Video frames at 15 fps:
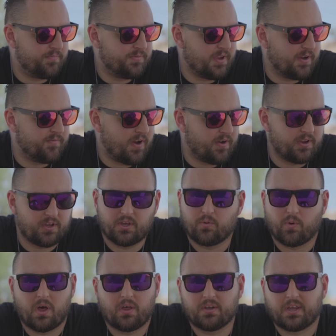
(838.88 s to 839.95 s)
They're very good
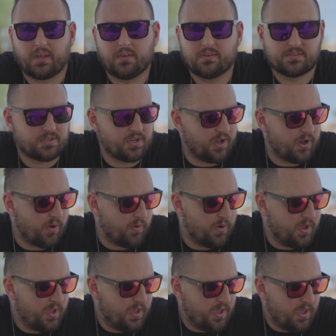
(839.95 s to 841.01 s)
quality. So
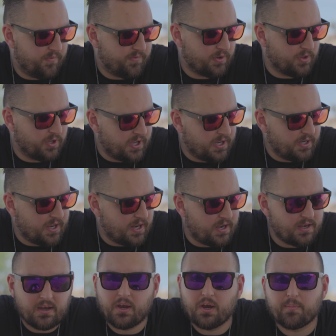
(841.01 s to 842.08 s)
if you're looking to get
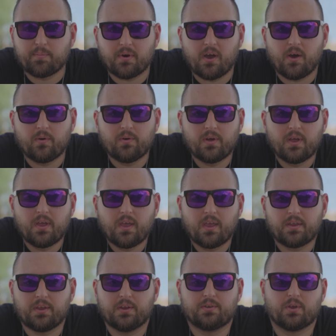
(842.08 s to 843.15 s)
into Earpro,
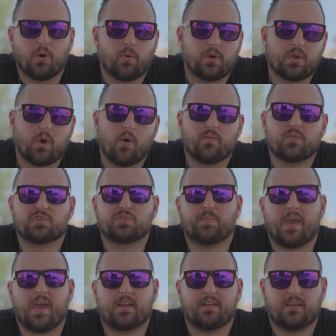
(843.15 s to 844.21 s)
you don't want to
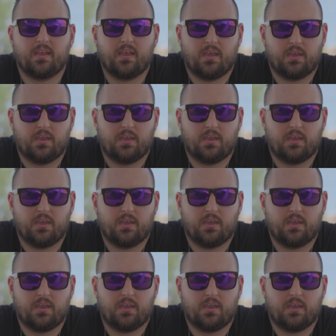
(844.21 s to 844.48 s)
overspend.